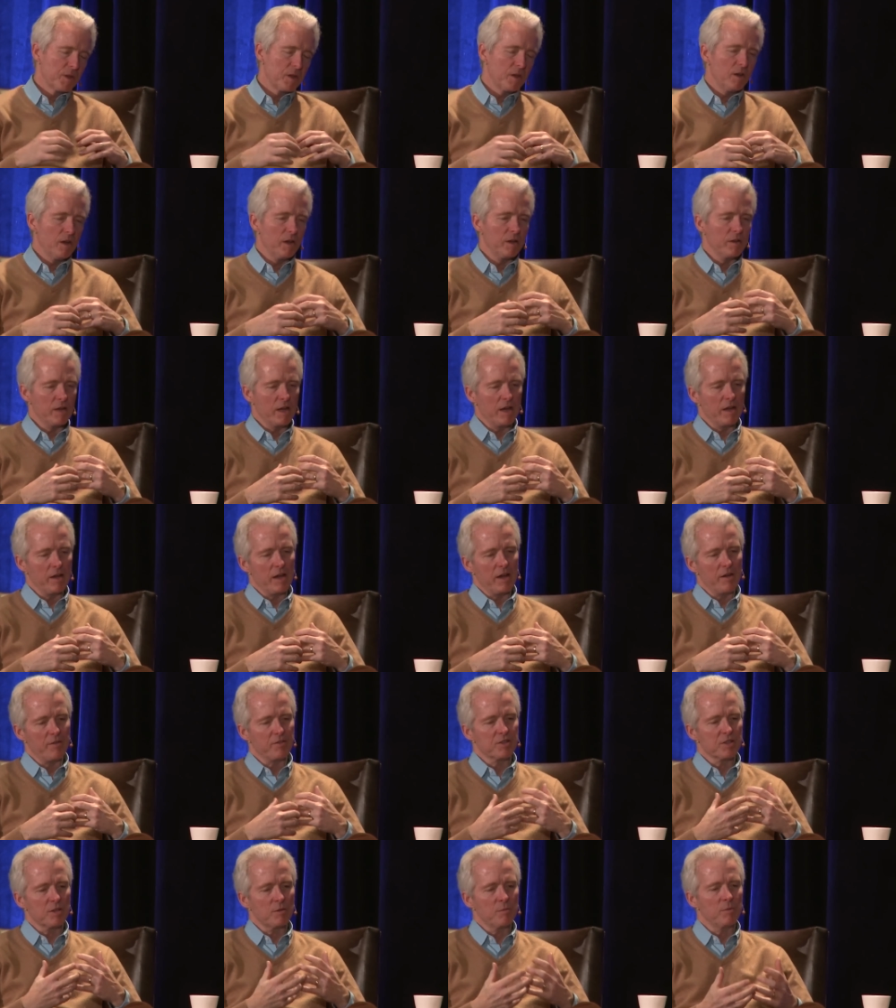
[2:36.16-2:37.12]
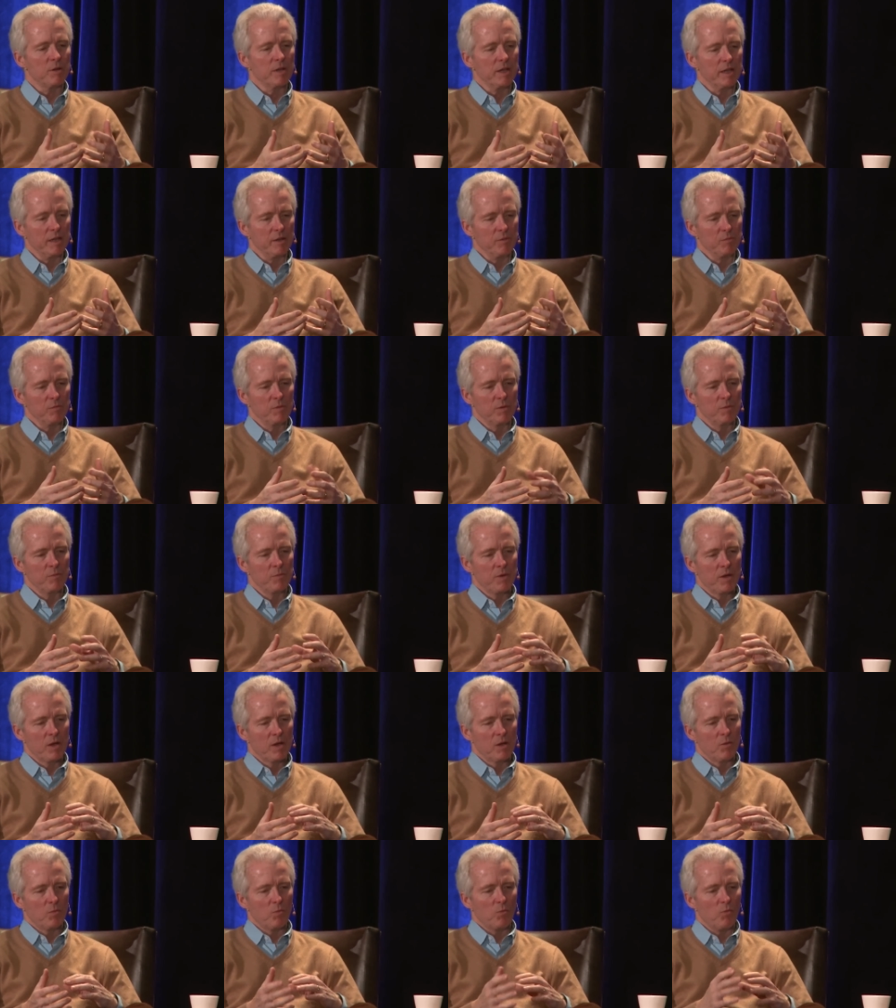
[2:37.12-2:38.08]
you know, if somebody
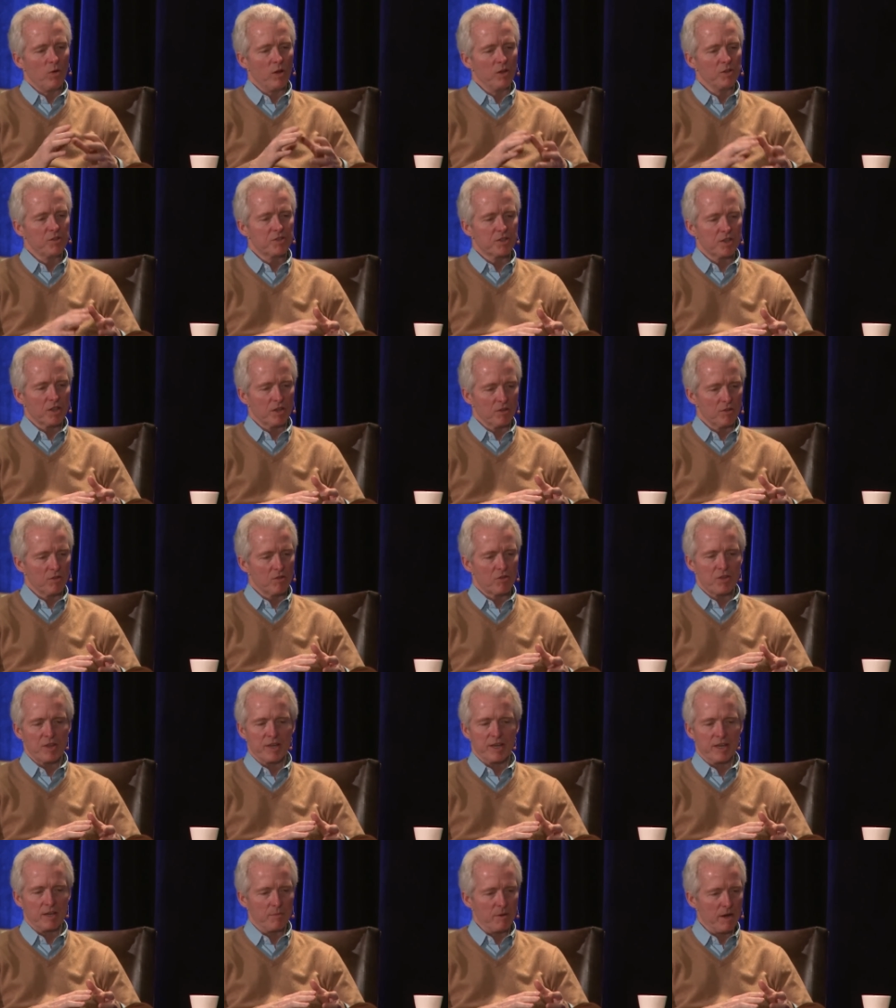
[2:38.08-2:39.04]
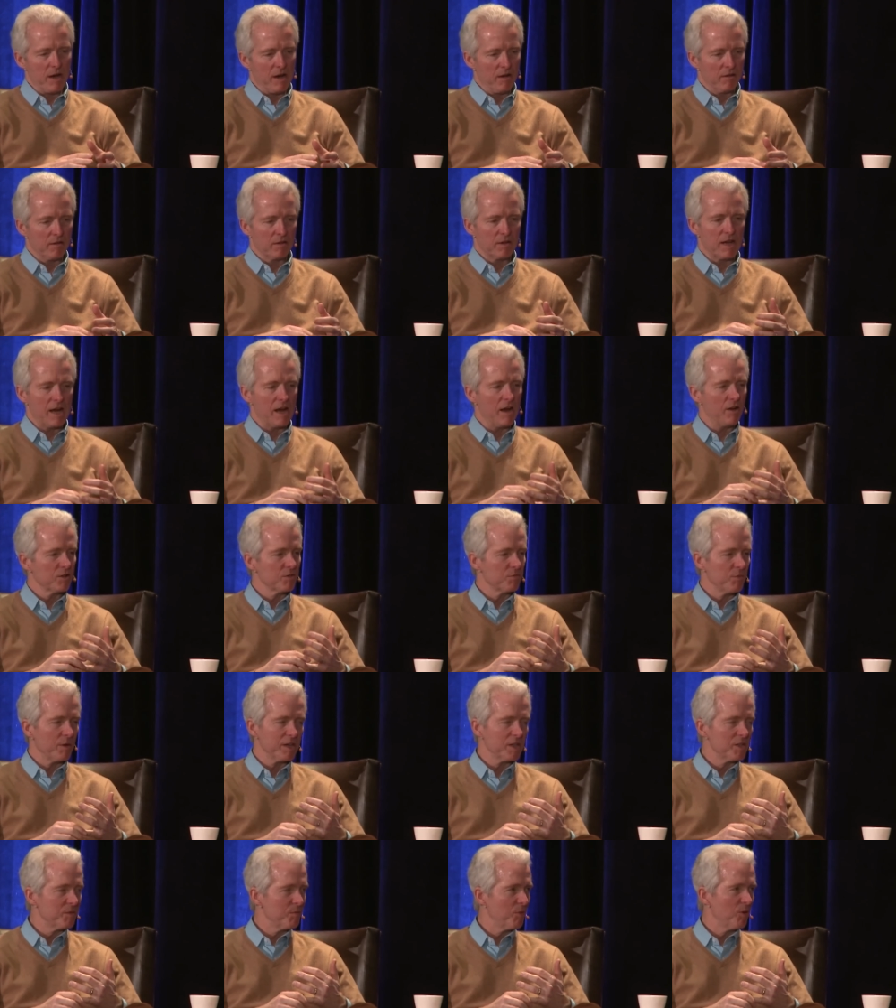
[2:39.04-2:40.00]
wants to think about how's
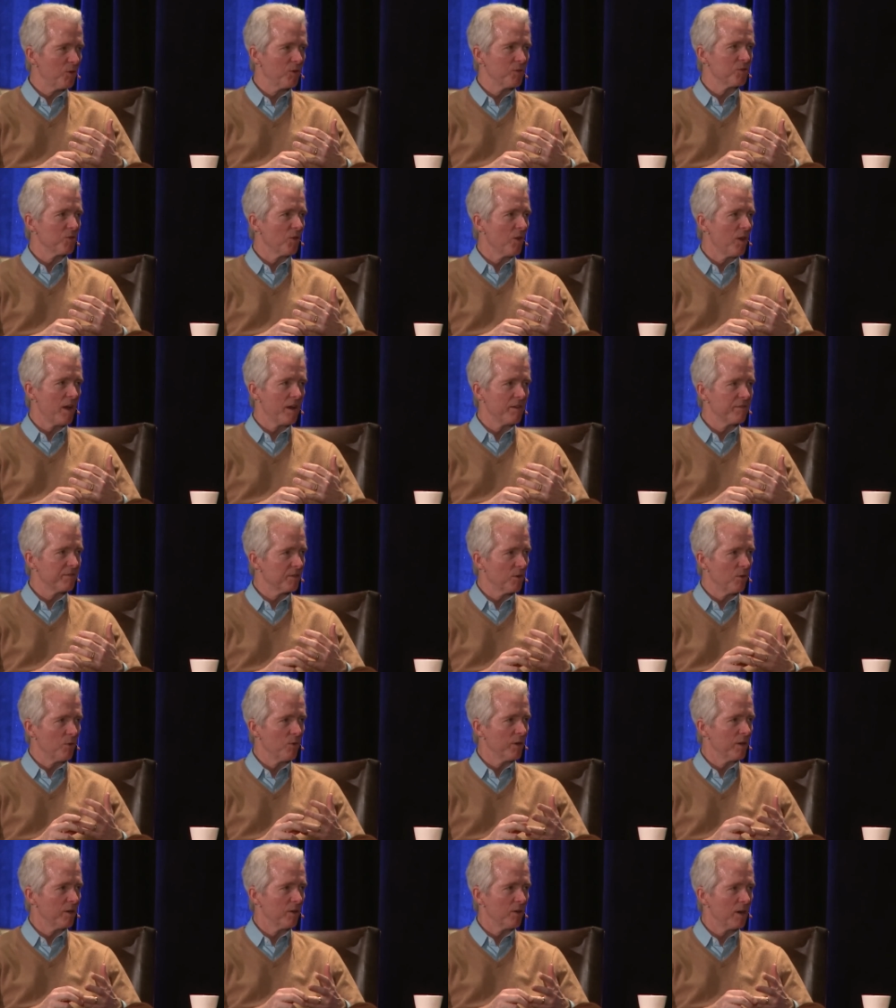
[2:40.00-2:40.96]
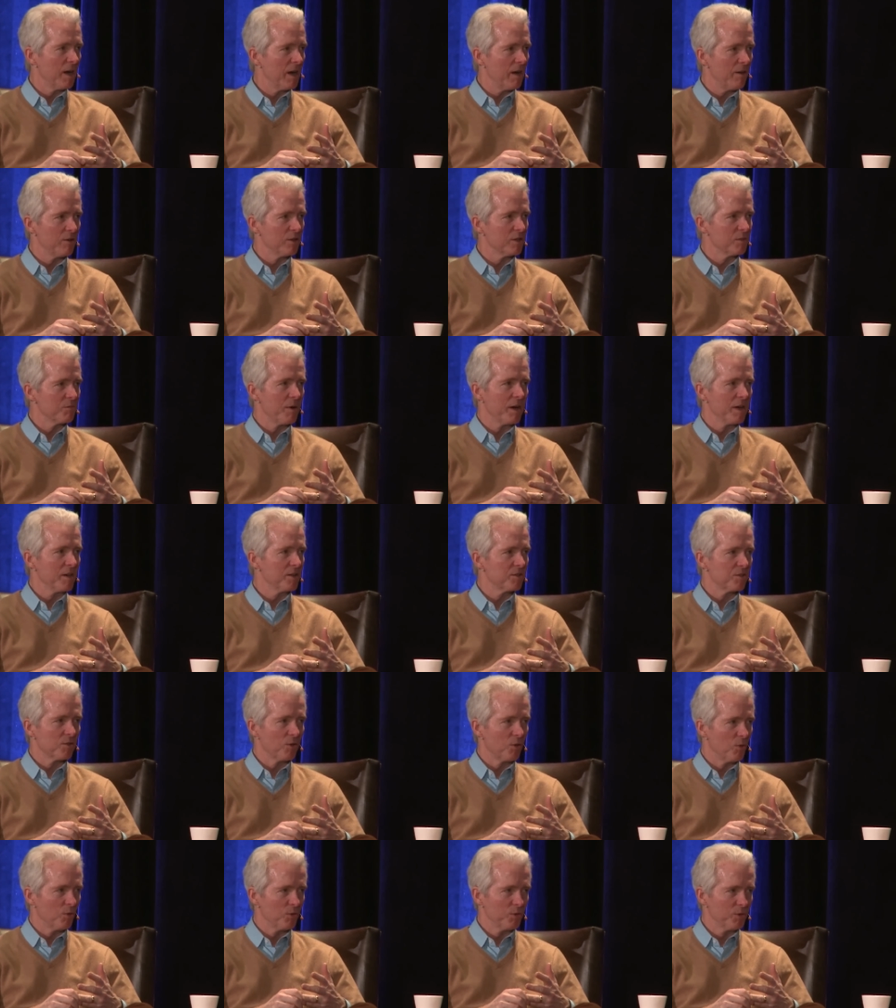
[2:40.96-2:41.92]
my spiritual life going or how is my
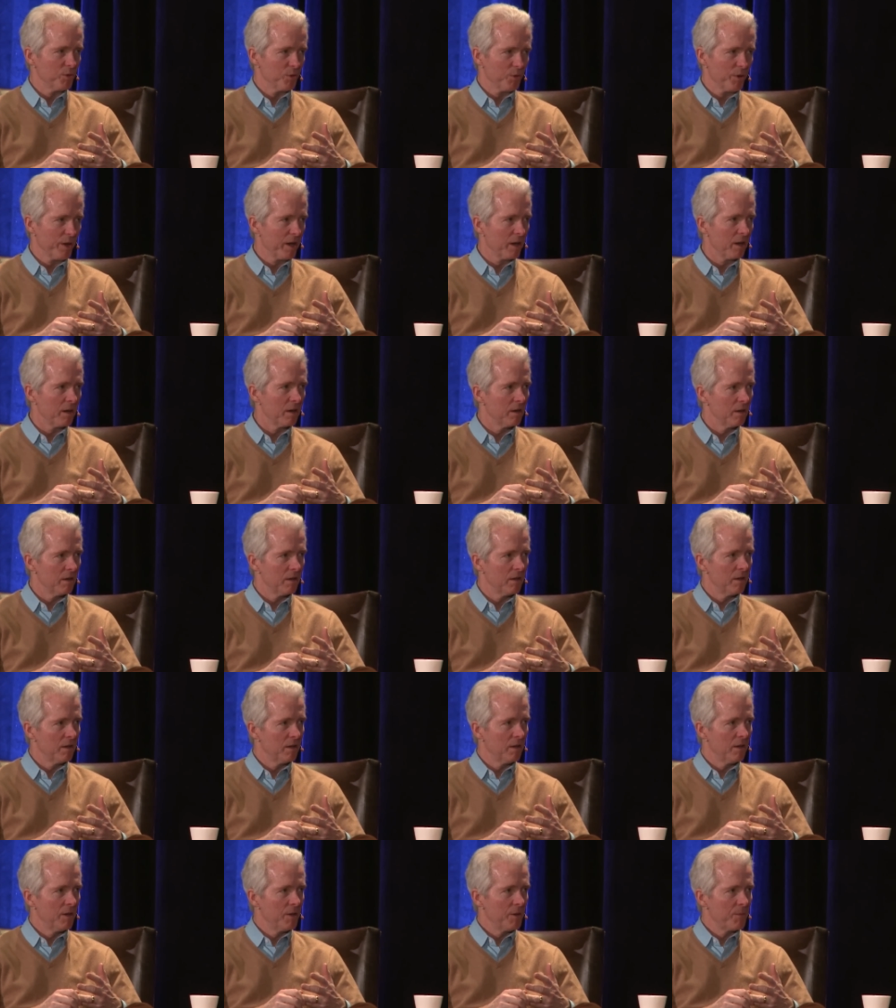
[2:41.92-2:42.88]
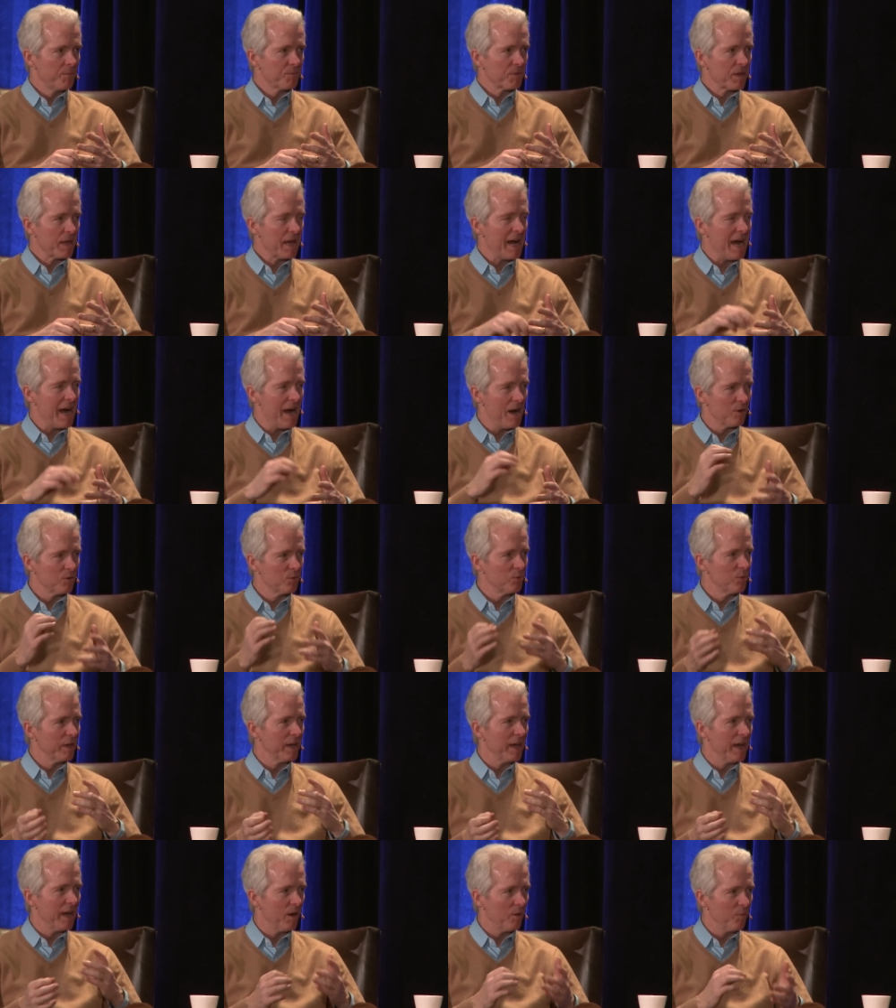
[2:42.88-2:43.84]
soul doing? How do
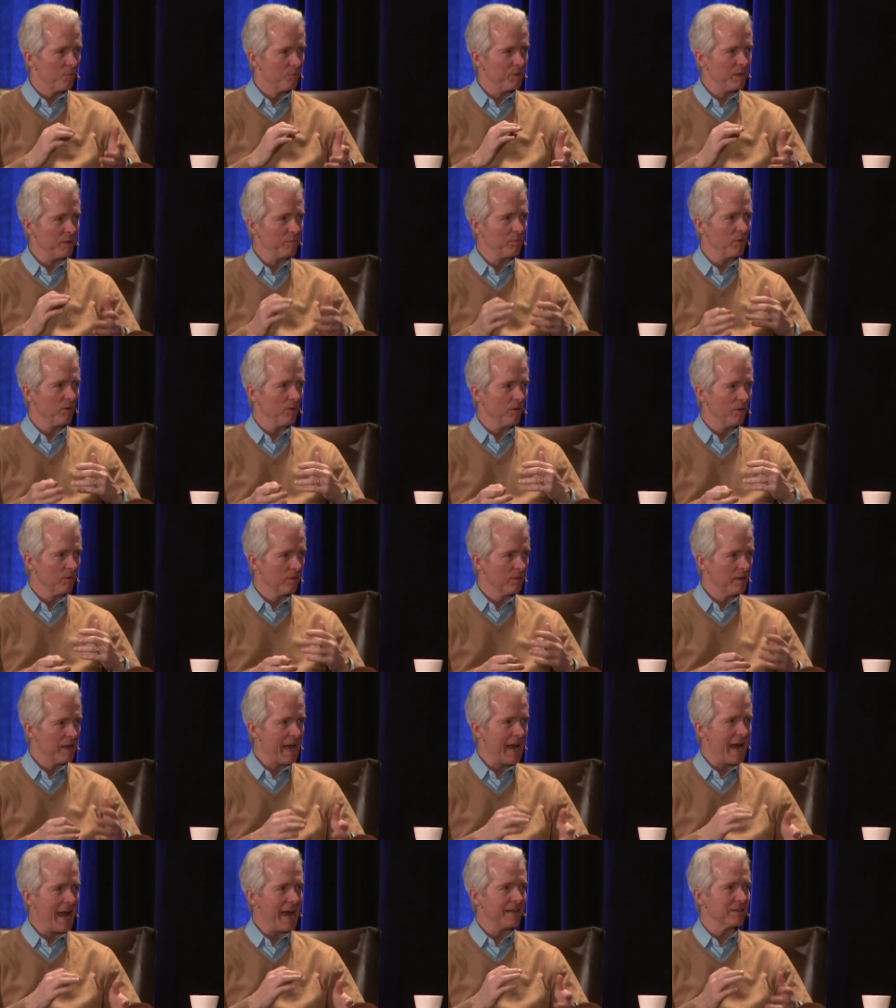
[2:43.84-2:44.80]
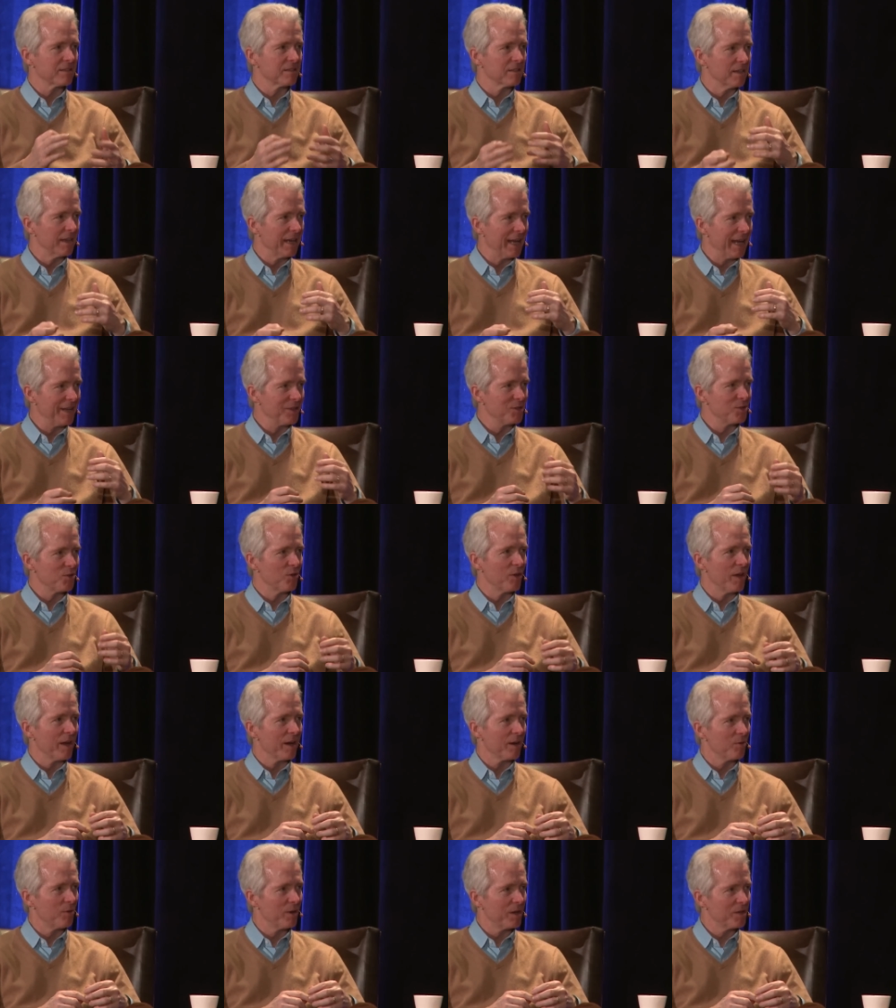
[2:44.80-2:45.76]
we help people ask and answer
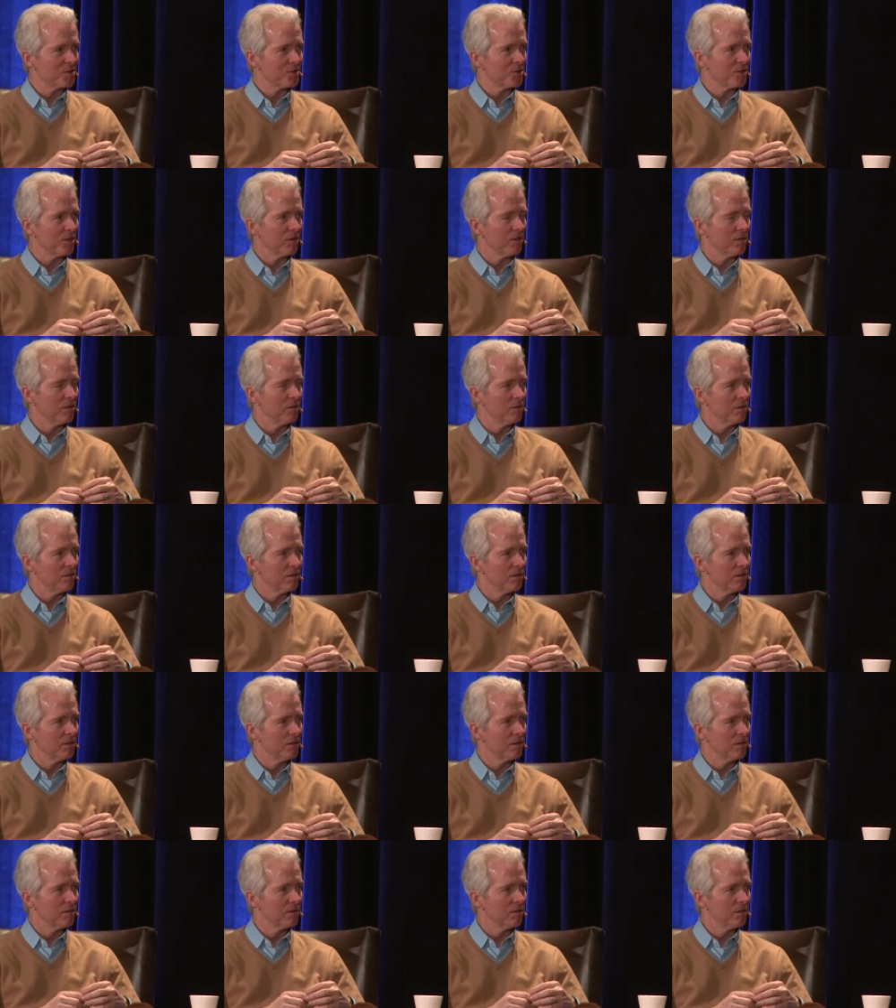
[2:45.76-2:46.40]
that question?